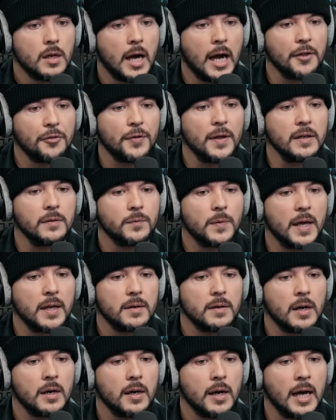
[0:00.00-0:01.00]
I think
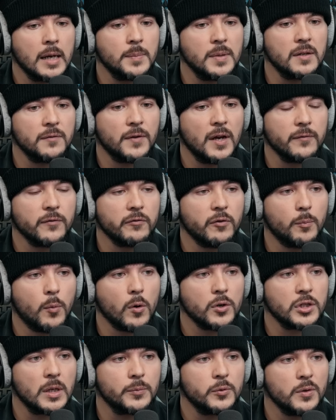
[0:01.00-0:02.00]
that uh, I'd be in favor of
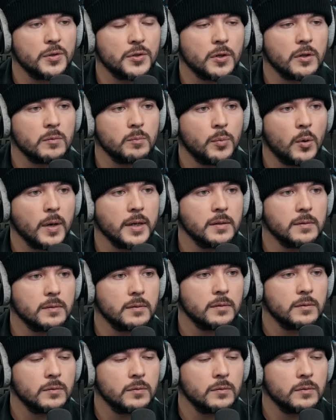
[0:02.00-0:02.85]
abortion up to a certain point.